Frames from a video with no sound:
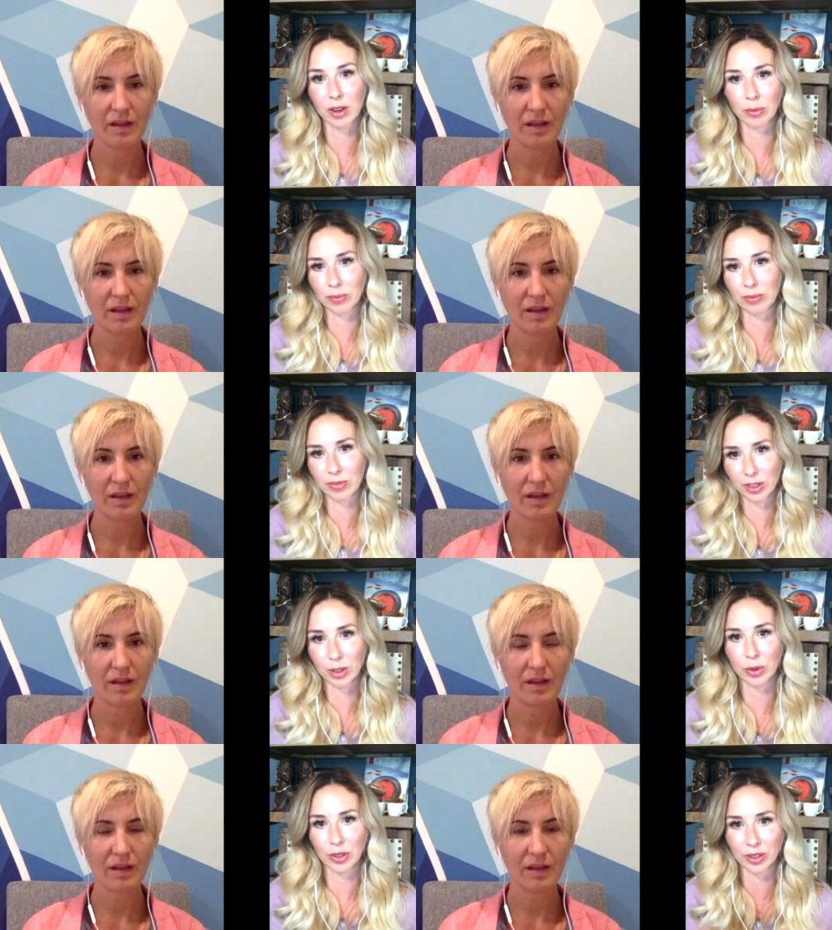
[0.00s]
Speaker 1: I'll,
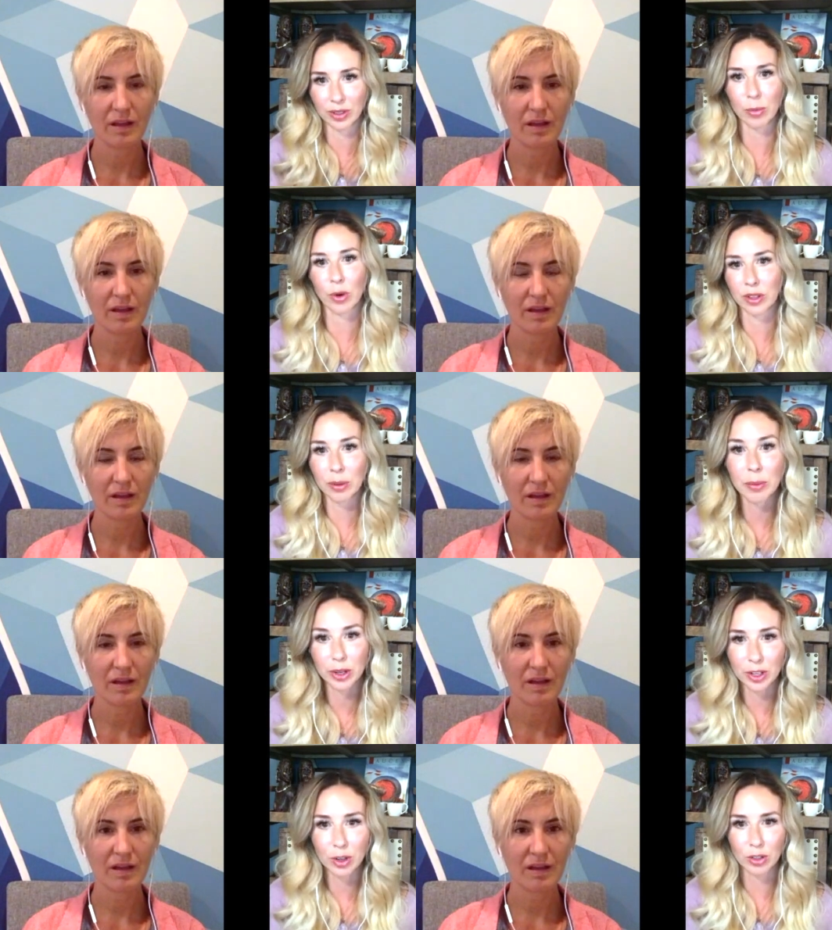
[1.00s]
you know, we're more in the
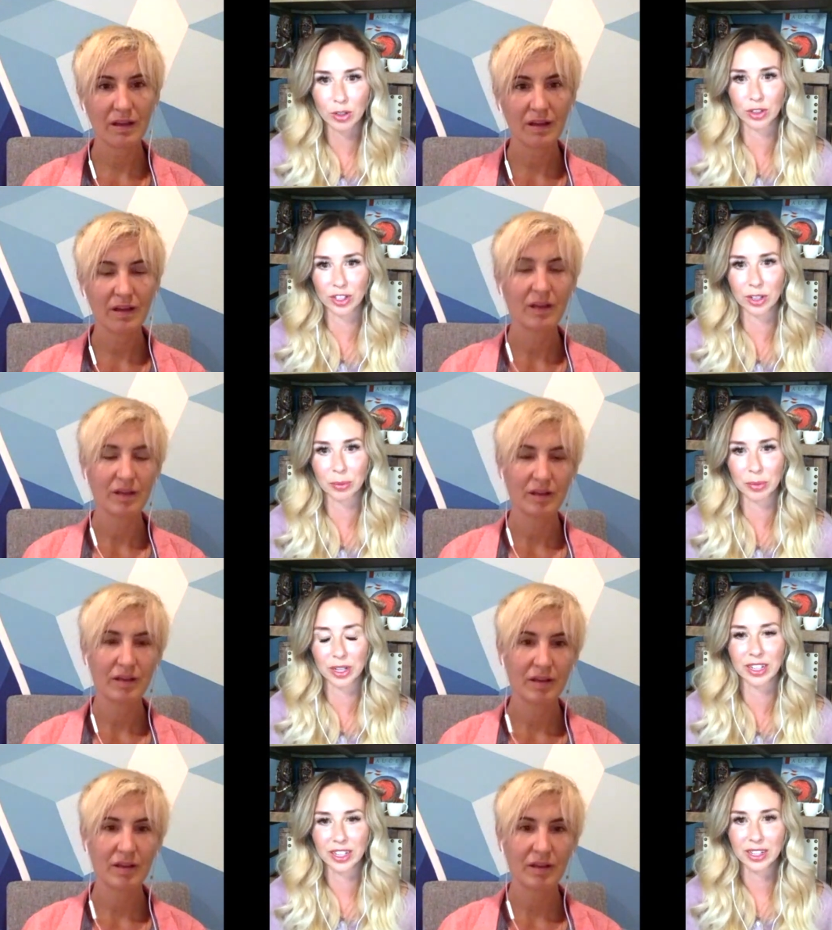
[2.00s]
American culture here,
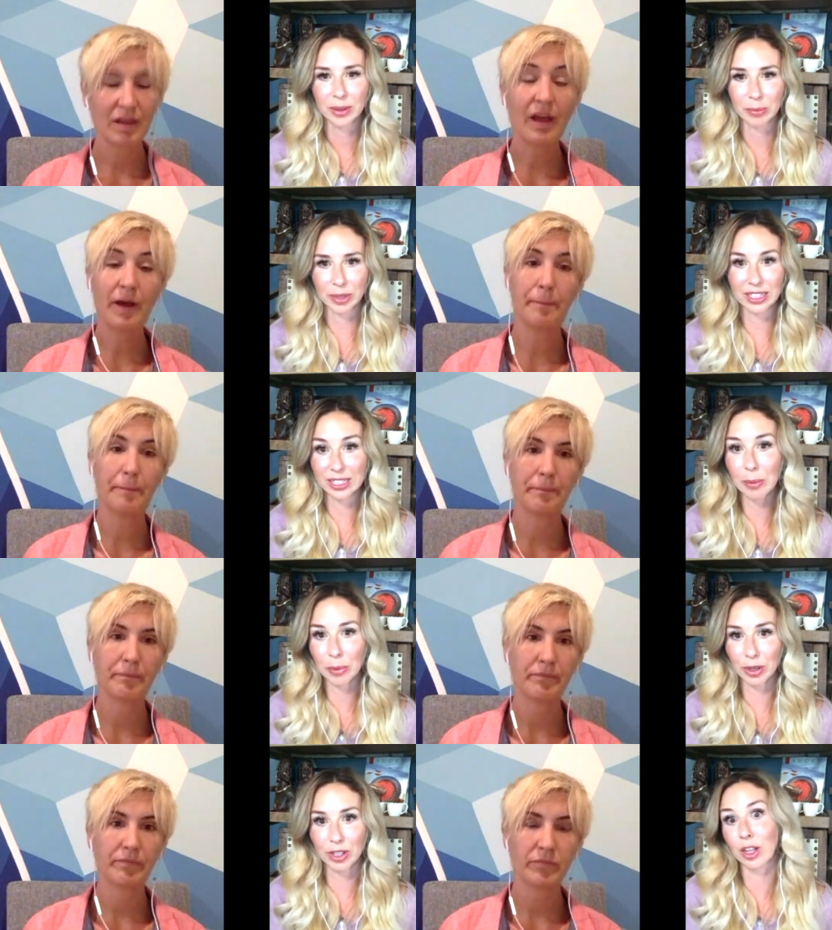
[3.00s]
but yeah. but it's
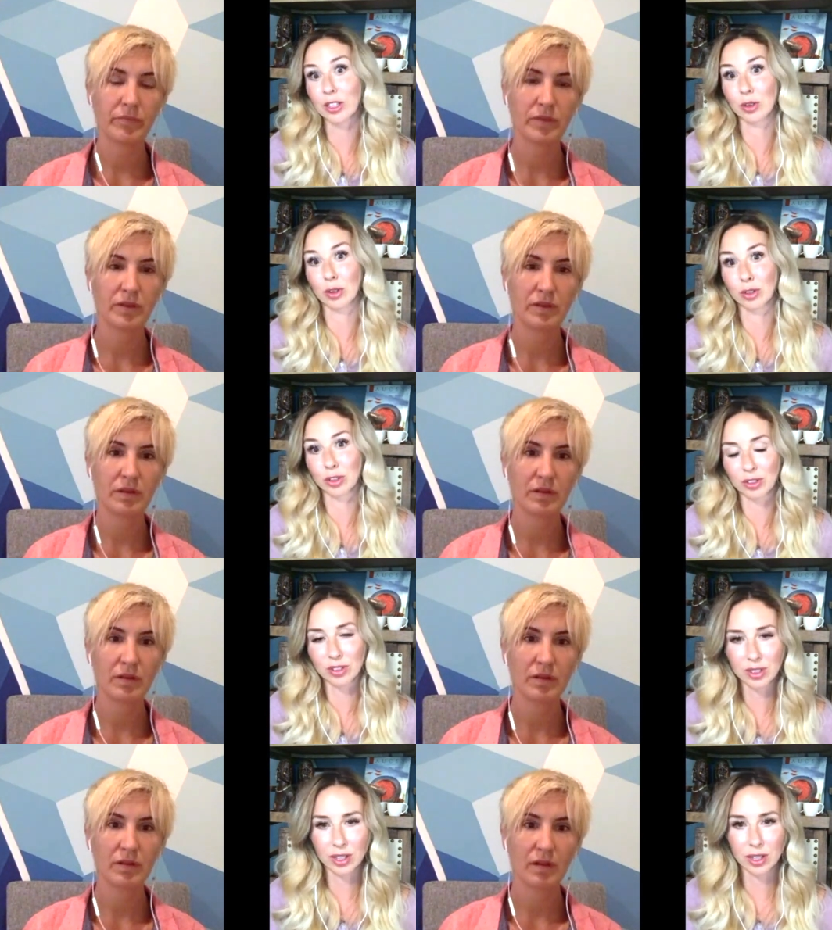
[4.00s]
separate in lots of
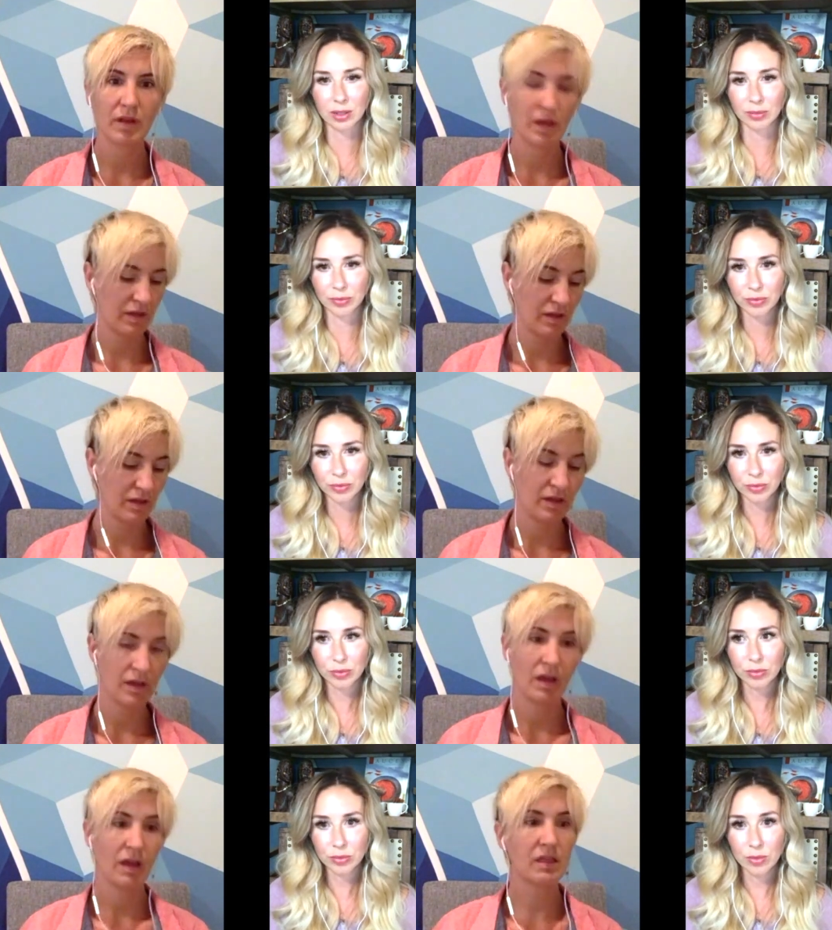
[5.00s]
cultures. Um,
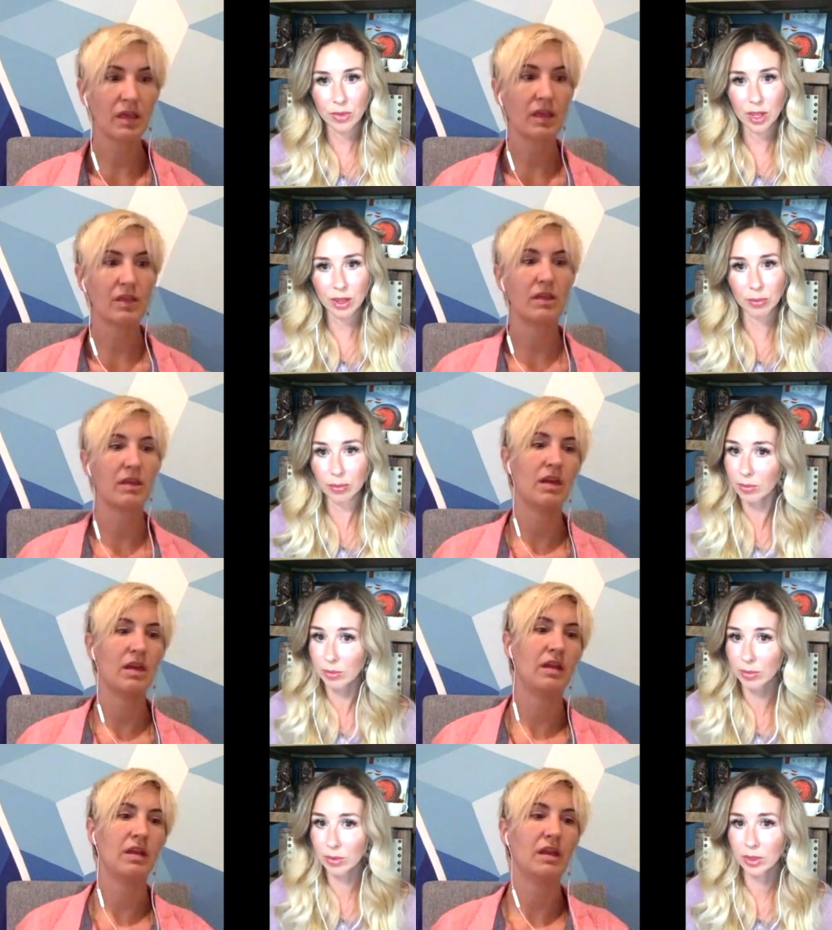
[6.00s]
Speaker 2: it's it's
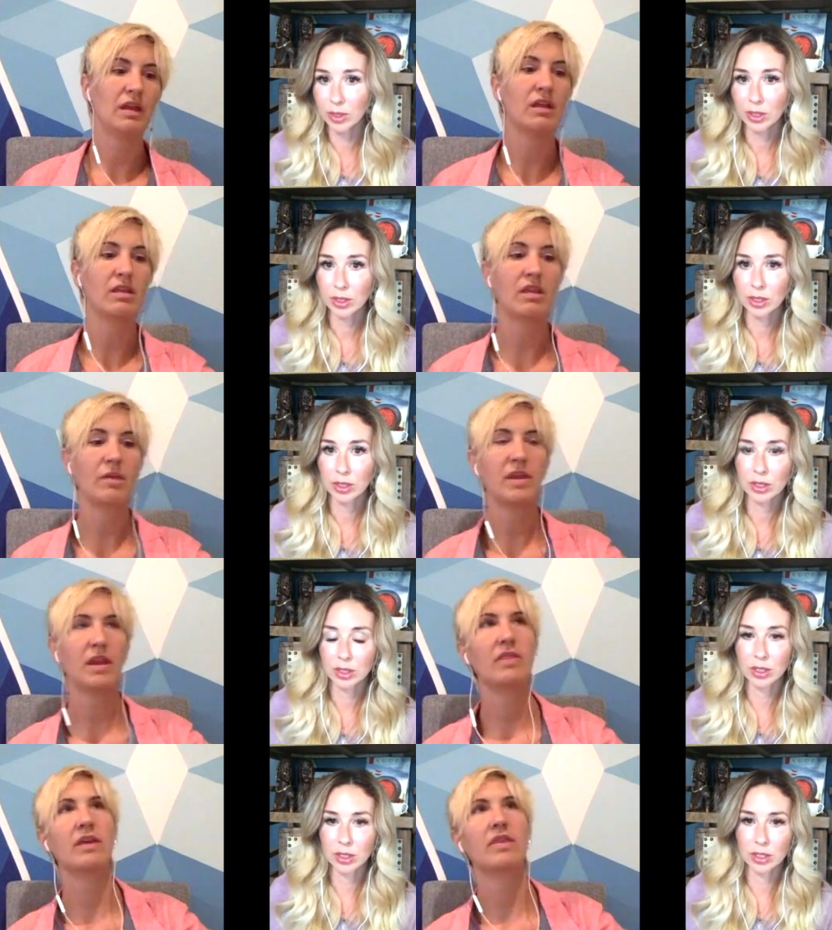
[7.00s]
it, it is. I mean,
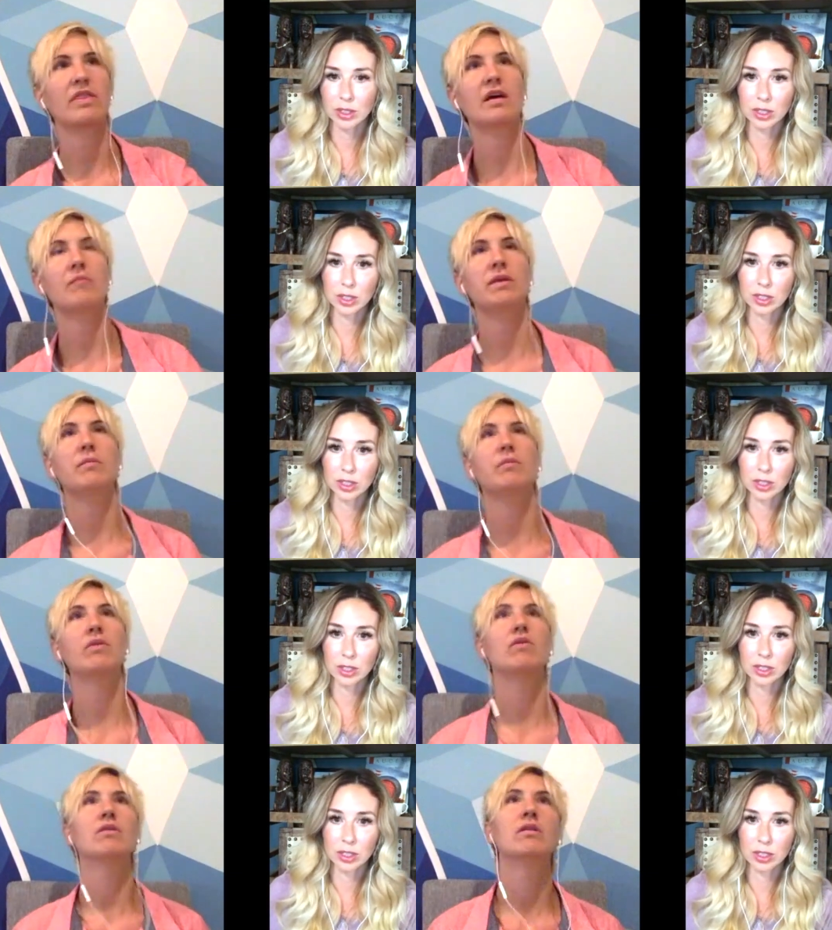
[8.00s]
I think that
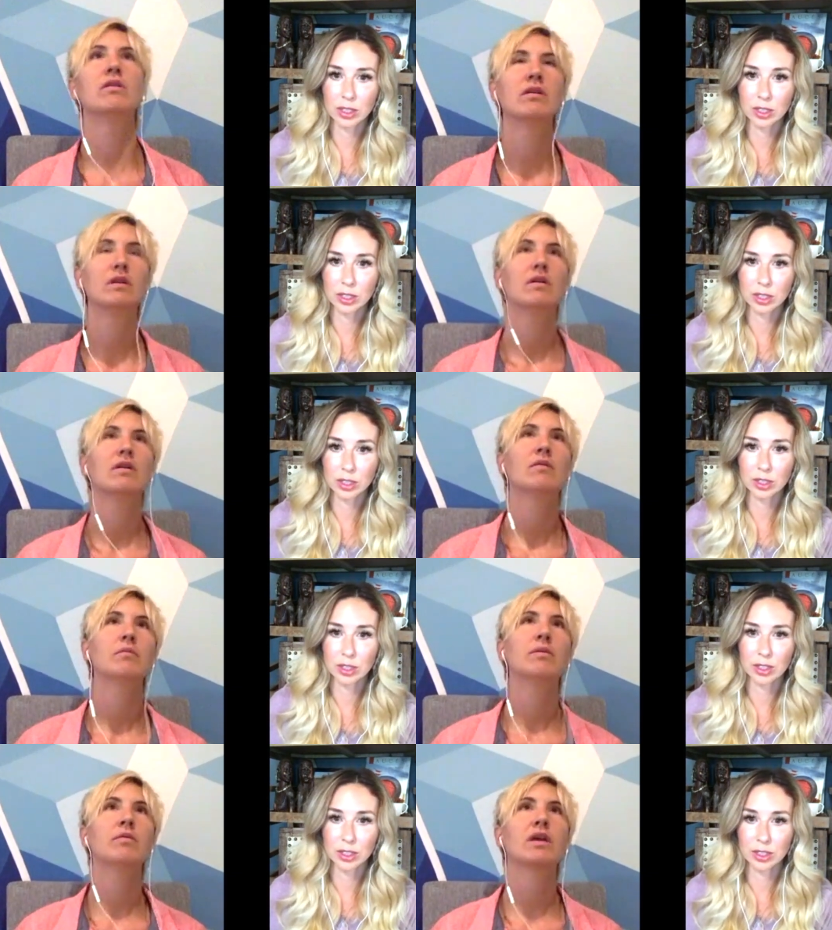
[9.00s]
people
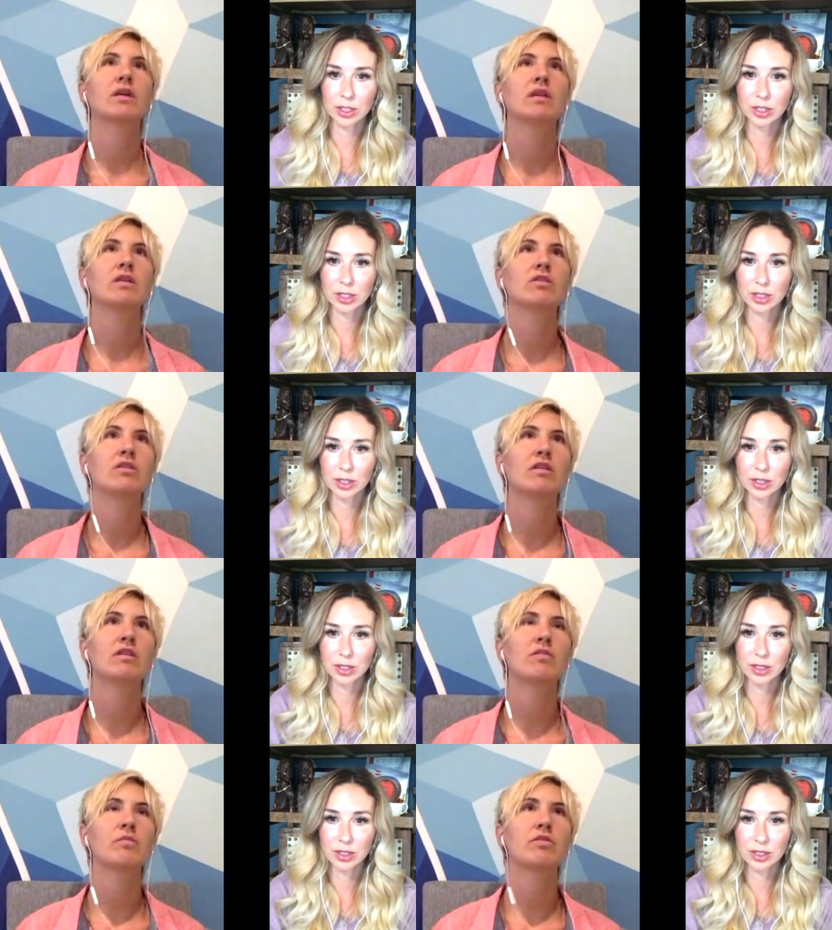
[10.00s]
people get into
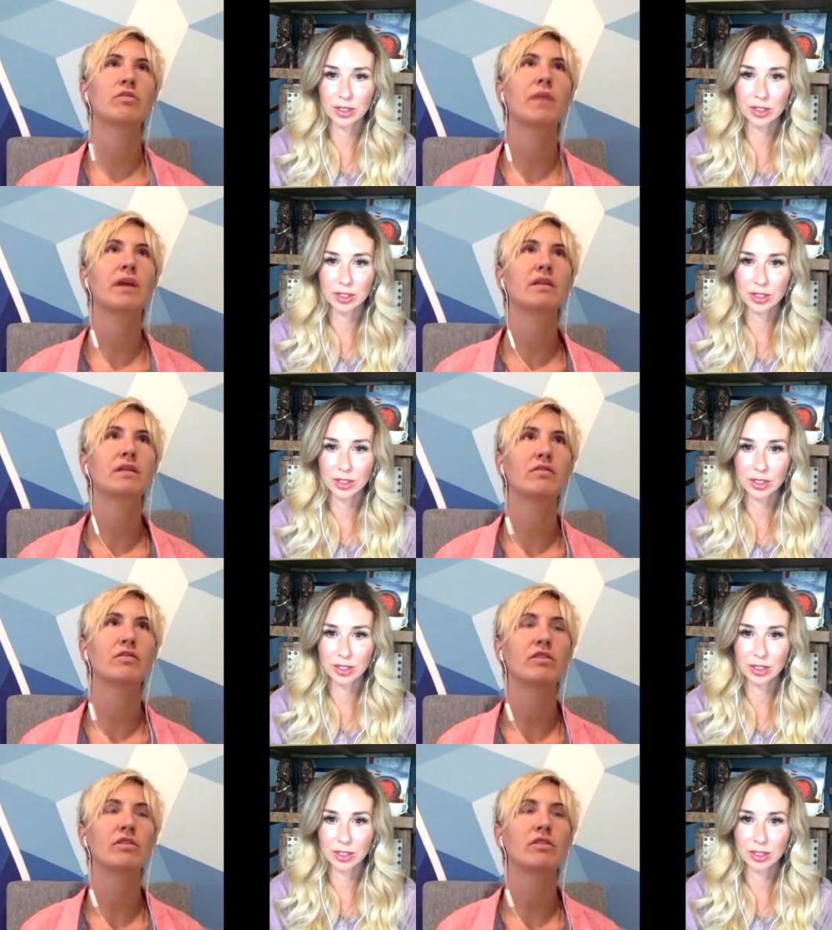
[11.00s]
this perspective or